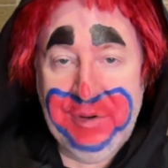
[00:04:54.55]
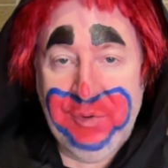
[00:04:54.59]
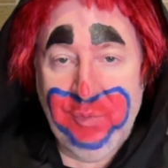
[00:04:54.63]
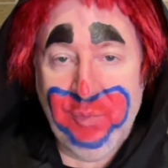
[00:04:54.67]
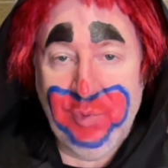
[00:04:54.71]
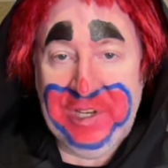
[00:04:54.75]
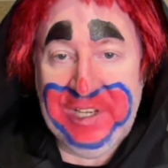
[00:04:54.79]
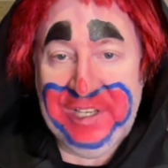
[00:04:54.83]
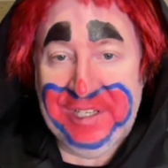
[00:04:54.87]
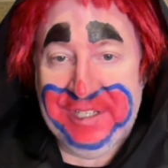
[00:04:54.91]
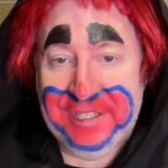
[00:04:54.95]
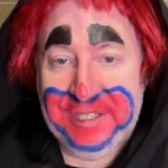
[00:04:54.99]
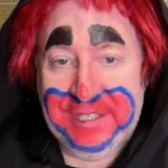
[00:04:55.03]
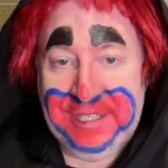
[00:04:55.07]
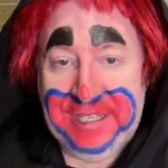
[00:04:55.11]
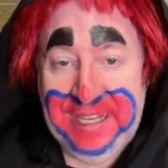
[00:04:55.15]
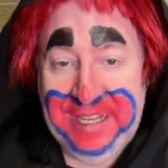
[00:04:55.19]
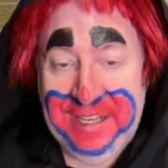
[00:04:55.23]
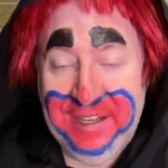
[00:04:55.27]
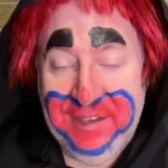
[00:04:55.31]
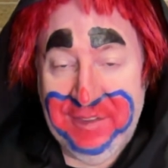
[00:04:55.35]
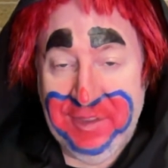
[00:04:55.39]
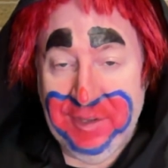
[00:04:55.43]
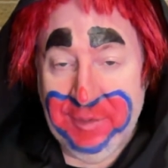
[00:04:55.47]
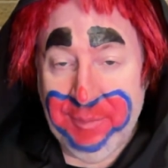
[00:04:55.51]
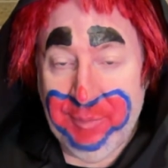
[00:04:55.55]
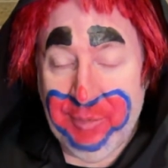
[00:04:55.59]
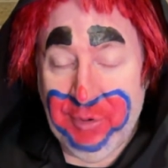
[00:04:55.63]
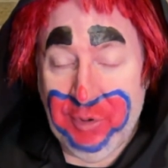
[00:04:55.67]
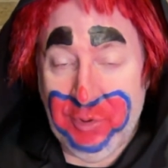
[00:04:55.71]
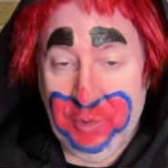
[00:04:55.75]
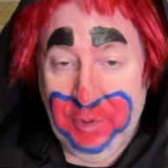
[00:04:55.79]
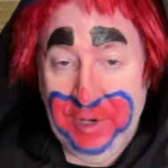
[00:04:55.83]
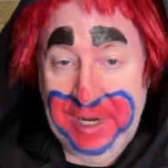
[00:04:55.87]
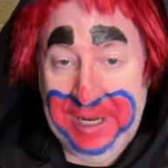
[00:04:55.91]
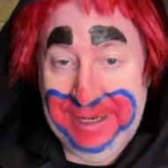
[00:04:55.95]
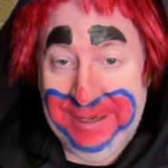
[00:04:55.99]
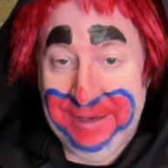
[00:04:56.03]
we see the
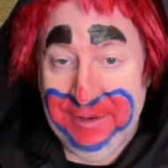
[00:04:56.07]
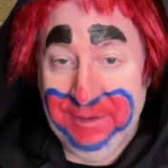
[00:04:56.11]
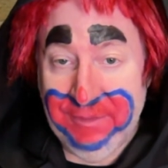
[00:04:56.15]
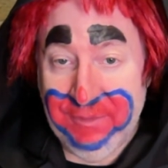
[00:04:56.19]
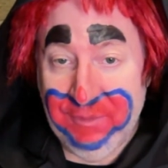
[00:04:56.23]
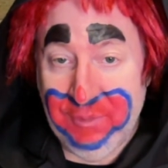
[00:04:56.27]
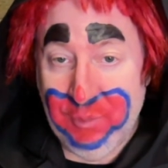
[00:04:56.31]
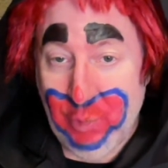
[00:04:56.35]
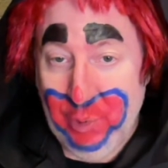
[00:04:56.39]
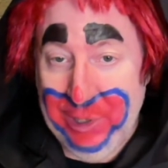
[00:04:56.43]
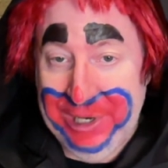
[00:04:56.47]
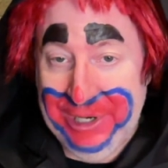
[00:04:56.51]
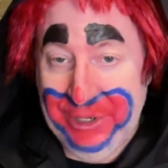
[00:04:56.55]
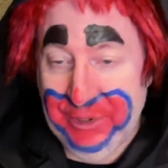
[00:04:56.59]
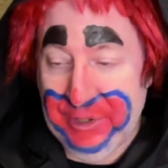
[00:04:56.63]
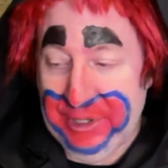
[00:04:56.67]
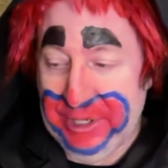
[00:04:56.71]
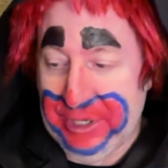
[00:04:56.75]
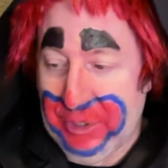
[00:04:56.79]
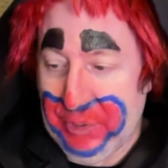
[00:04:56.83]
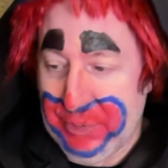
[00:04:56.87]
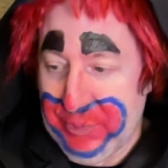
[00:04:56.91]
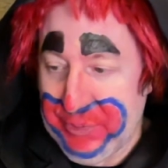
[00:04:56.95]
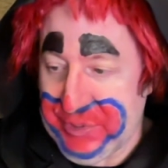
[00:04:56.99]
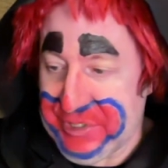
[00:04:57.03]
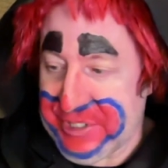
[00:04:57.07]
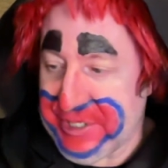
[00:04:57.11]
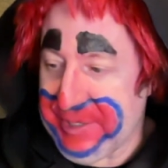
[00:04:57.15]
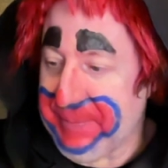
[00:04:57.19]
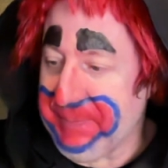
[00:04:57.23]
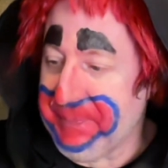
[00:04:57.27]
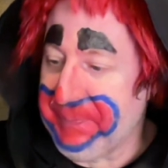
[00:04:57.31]
parade of weirdos